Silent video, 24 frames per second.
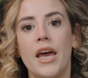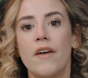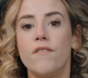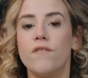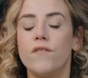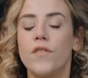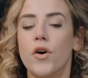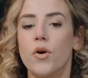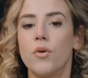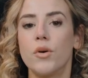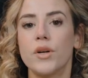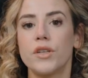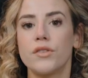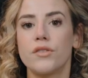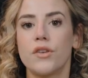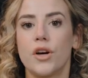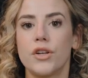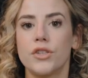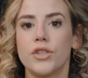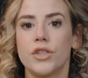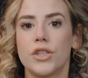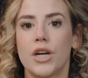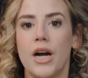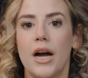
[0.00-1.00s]
and focus
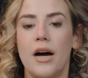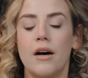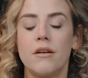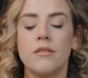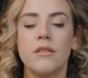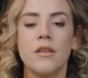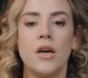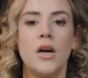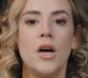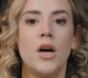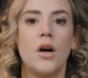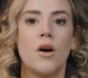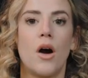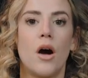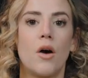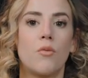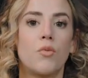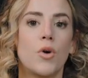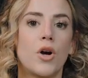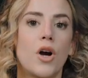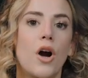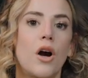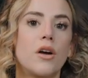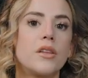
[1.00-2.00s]
on your health uh,
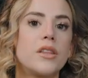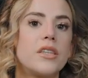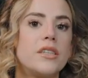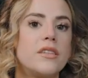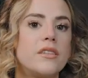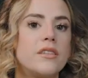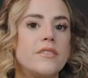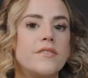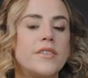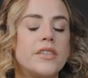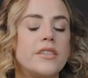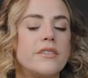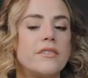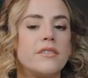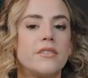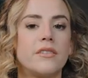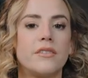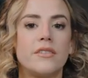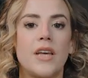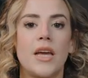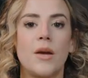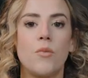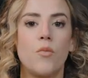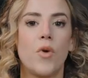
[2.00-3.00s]
regardless if it's the
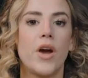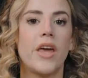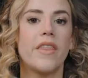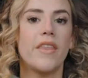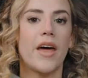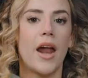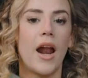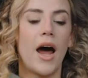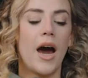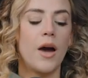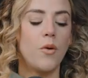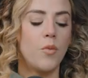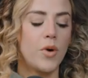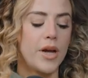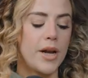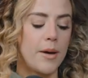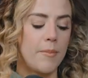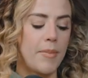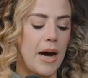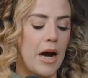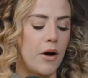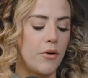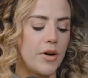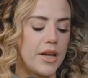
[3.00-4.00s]
same way that I went
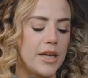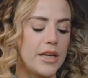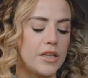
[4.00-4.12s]
about